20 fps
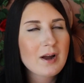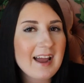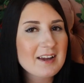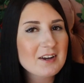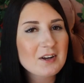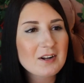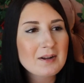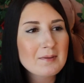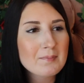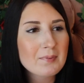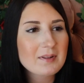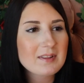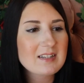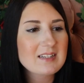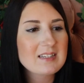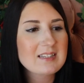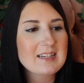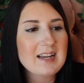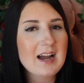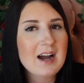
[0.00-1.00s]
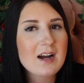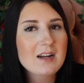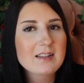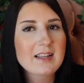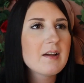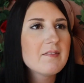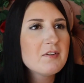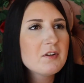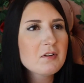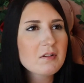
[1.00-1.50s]
I couldn't put this down.
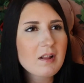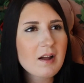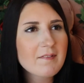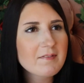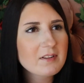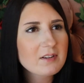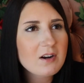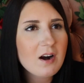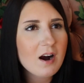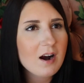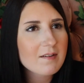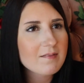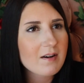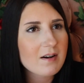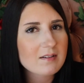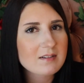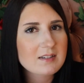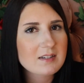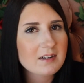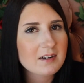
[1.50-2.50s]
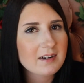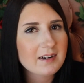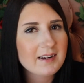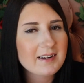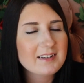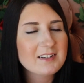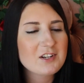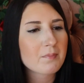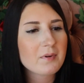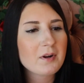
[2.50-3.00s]
Like if you love the Caraval
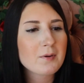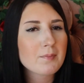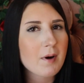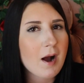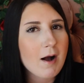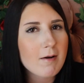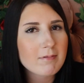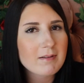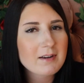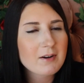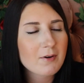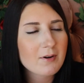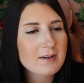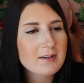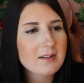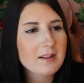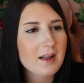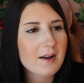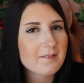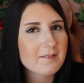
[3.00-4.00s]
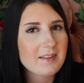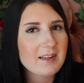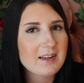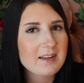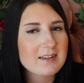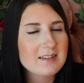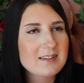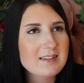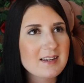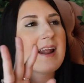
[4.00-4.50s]
series, you're probably going to love
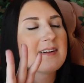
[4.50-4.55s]
this.